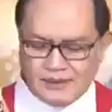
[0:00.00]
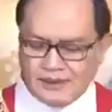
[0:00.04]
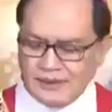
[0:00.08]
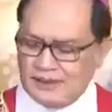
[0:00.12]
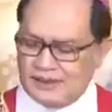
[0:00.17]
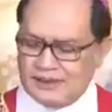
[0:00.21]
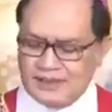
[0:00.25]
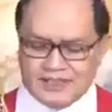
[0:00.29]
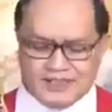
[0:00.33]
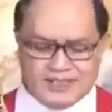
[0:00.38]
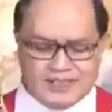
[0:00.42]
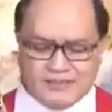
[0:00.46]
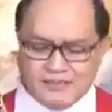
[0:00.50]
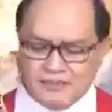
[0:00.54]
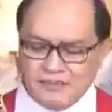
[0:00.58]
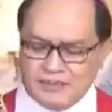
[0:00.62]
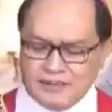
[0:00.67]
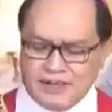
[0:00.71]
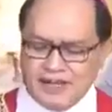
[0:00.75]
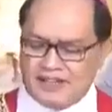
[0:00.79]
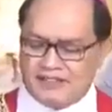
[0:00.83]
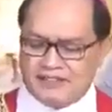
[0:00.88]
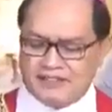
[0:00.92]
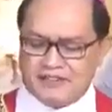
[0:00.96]
It is a
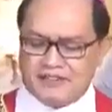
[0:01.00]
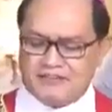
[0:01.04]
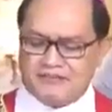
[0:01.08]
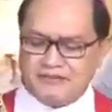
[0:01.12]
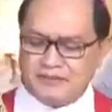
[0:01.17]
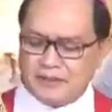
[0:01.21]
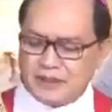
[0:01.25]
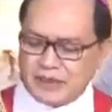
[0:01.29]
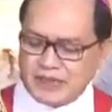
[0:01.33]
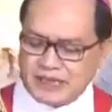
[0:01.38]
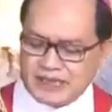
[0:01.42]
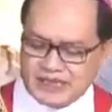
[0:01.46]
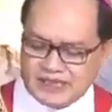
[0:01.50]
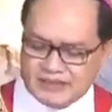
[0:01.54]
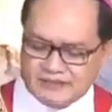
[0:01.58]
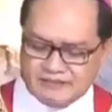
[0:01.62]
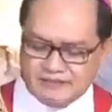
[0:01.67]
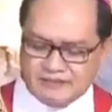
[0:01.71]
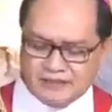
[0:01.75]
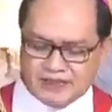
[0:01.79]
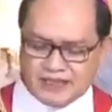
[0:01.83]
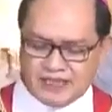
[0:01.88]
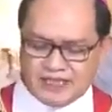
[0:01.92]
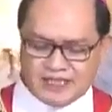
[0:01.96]
breath of
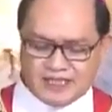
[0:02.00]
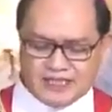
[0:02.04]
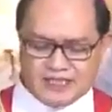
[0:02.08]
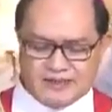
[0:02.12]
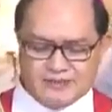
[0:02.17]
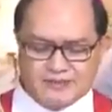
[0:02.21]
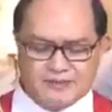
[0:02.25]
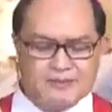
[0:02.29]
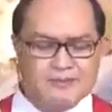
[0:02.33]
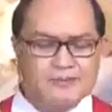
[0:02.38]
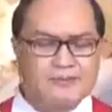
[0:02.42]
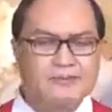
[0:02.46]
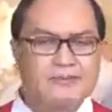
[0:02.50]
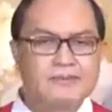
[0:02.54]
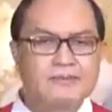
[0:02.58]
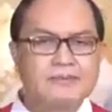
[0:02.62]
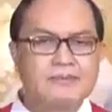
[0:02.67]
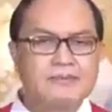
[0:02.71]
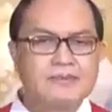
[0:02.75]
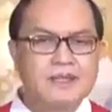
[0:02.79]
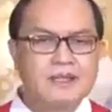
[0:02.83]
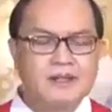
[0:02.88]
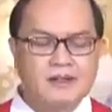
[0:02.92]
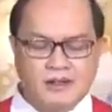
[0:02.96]
forgiveness
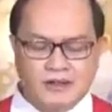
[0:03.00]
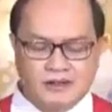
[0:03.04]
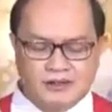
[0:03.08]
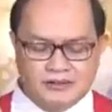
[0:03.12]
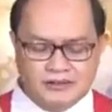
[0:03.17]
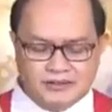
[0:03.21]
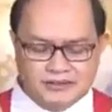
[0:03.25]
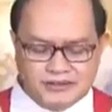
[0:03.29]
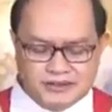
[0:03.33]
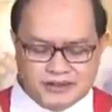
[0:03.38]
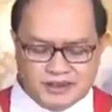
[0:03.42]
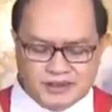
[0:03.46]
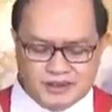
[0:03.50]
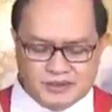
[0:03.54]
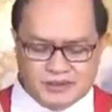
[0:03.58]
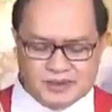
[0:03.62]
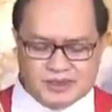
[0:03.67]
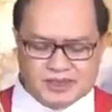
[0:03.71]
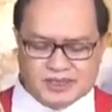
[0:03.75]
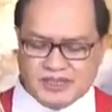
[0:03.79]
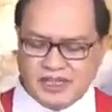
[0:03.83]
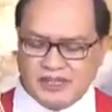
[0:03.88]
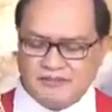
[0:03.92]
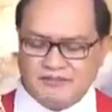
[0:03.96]
on
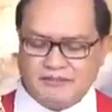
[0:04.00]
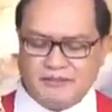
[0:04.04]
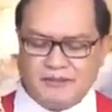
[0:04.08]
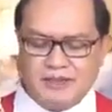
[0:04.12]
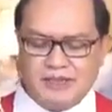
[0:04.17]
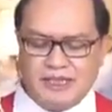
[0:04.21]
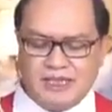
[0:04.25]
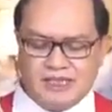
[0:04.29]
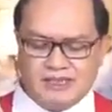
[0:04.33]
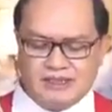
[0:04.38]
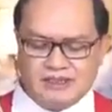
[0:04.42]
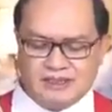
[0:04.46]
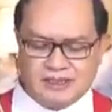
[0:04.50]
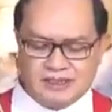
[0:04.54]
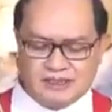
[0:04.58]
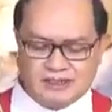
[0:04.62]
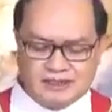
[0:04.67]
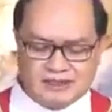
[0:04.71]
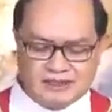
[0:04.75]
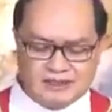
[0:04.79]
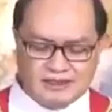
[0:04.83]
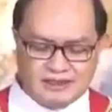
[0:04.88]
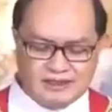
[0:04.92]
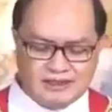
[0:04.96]
those
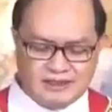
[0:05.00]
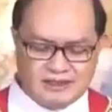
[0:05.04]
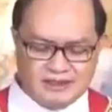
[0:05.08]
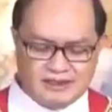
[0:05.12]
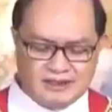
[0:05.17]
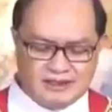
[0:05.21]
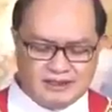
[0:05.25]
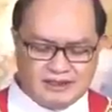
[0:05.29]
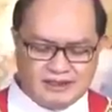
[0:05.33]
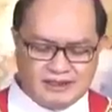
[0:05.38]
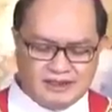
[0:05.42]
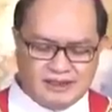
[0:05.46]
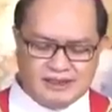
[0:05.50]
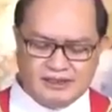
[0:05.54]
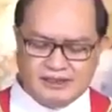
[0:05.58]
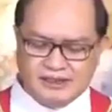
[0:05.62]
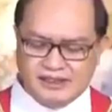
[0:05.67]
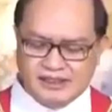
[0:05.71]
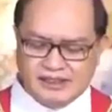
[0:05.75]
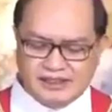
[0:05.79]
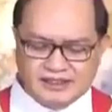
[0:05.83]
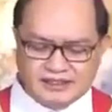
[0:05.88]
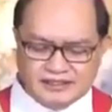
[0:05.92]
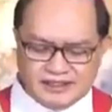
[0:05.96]
suffocating
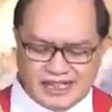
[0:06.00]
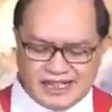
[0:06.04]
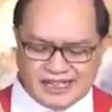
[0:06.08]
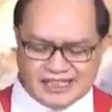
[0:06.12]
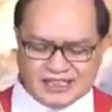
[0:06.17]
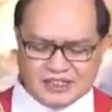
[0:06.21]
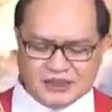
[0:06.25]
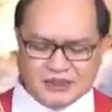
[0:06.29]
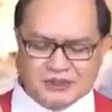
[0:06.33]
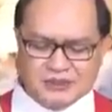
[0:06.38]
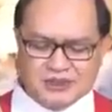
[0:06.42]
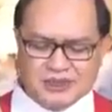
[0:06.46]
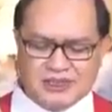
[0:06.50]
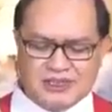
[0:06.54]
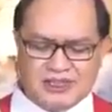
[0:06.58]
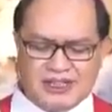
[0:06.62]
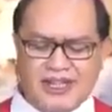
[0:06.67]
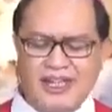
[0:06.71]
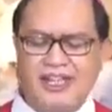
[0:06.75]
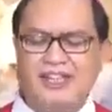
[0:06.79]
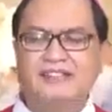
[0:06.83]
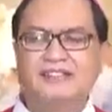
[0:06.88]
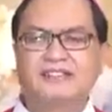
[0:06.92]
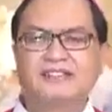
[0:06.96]
in irrational
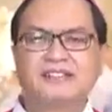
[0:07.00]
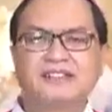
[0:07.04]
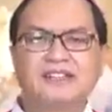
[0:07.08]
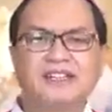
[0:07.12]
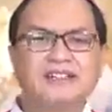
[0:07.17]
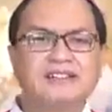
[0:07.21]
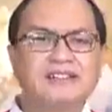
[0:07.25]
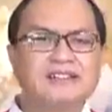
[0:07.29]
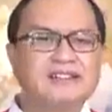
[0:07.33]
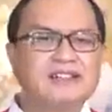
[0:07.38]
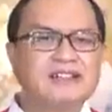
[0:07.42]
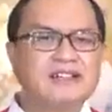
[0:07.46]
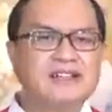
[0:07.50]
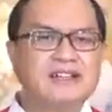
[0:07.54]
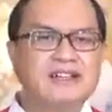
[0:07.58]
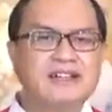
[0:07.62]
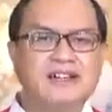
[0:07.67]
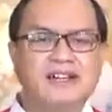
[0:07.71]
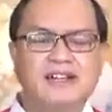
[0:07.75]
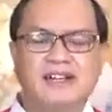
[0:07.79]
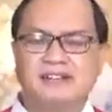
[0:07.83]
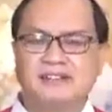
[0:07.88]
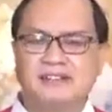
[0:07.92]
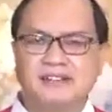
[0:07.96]
hatred
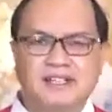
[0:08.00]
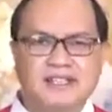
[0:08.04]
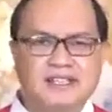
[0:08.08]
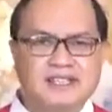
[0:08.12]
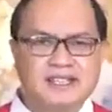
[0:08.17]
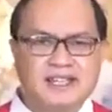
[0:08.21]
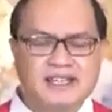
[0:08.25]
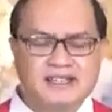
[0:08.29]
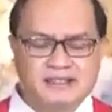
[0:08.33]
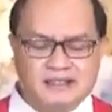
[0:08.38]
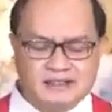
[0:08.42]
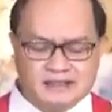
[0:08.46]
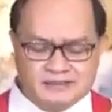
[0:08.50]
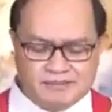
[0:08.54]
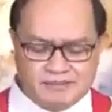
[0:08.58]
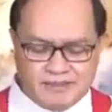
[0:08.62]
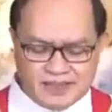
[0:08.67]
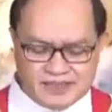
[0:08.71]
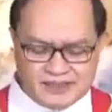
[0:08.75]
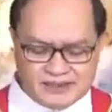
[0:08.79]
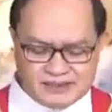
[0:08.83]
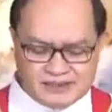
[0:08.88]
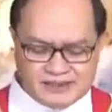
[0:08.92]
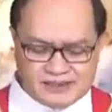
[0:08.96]
and
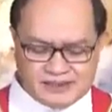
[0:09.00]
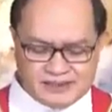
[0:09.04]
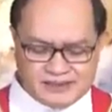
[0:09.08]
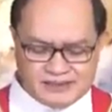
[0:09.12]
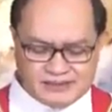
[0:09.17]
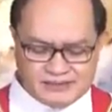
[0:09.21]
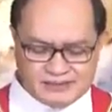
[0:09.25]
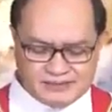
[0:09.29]
resentment.